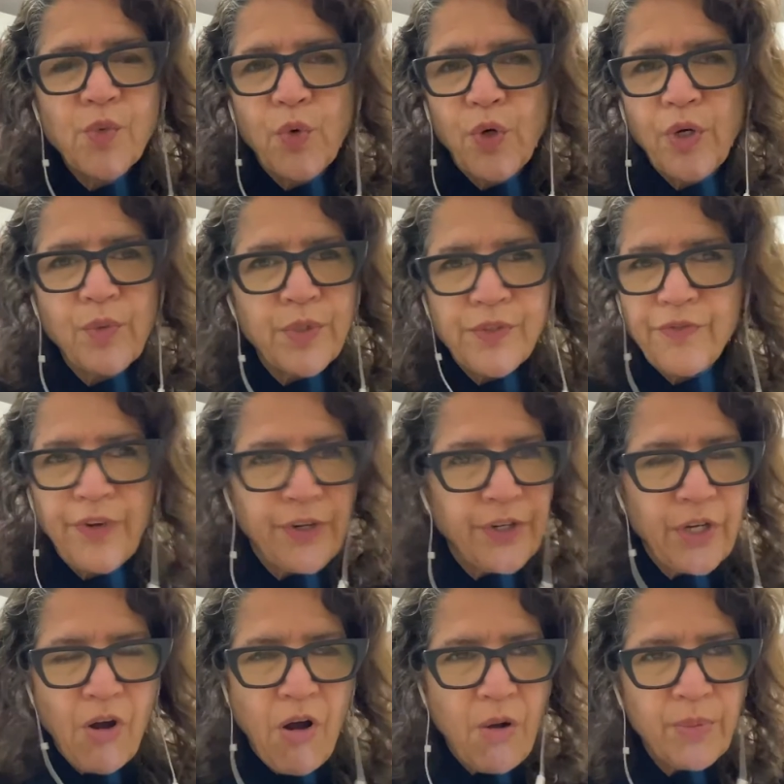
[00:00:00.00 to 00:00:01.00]
work was
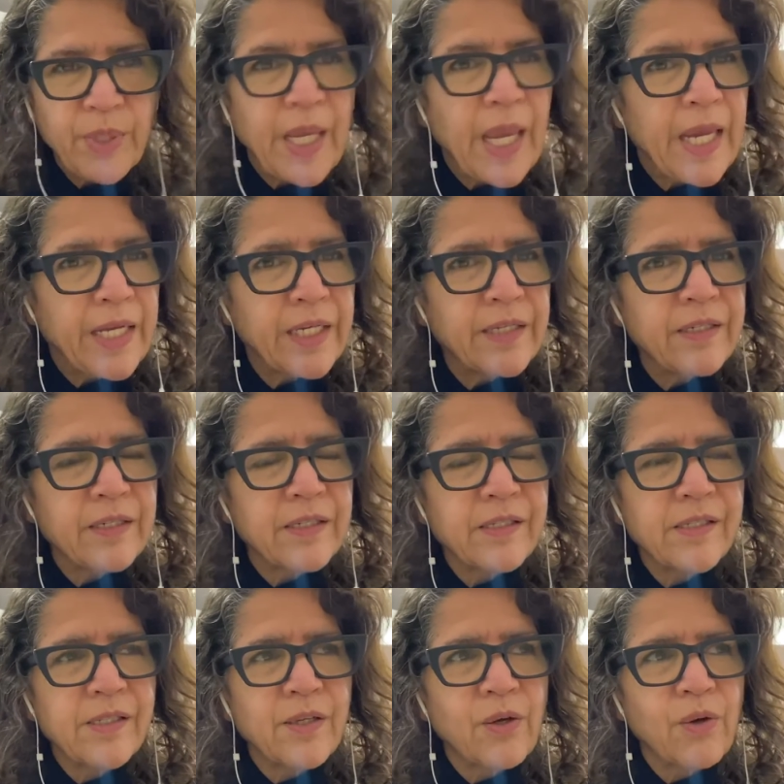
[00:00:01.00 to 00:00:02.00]
very complicated.
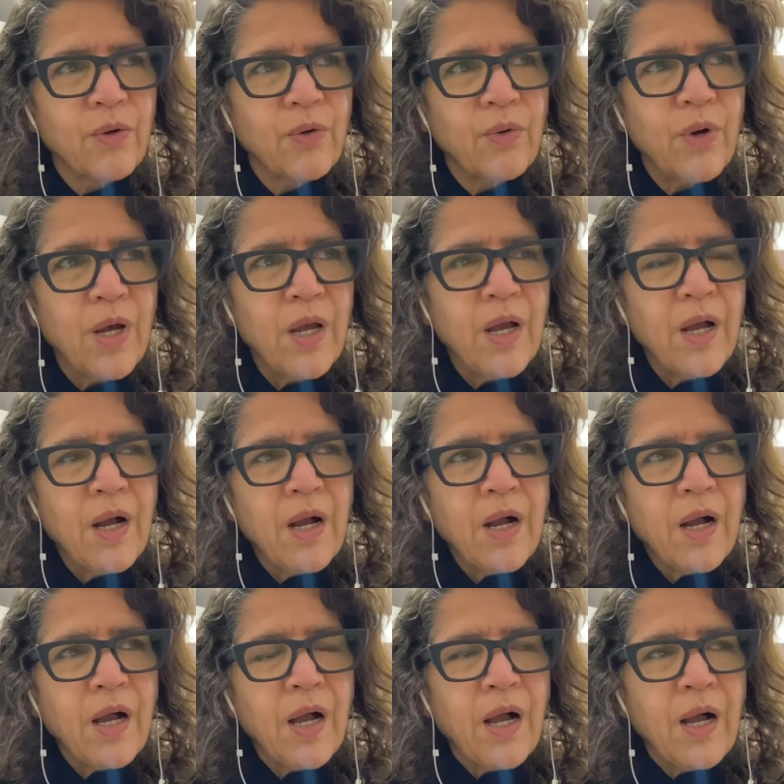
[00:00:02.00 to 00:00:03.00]
So
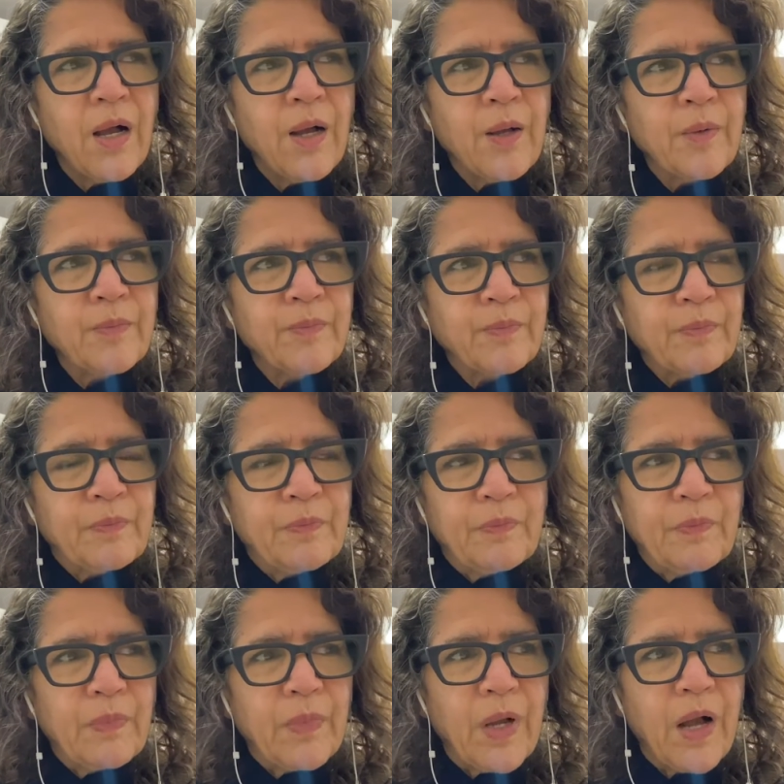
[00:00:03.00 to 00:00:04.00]
um,
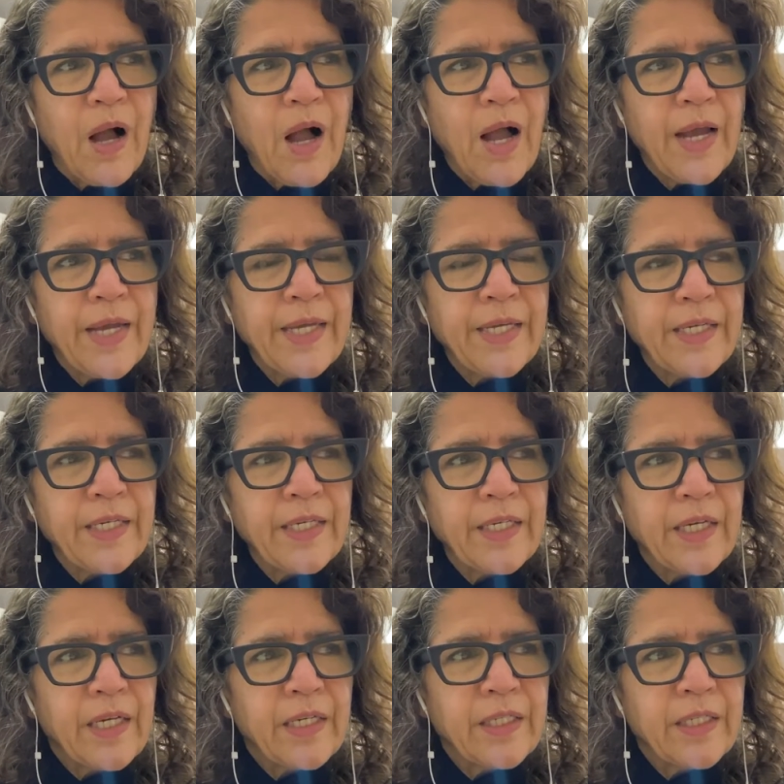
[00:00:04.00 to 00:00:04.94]
I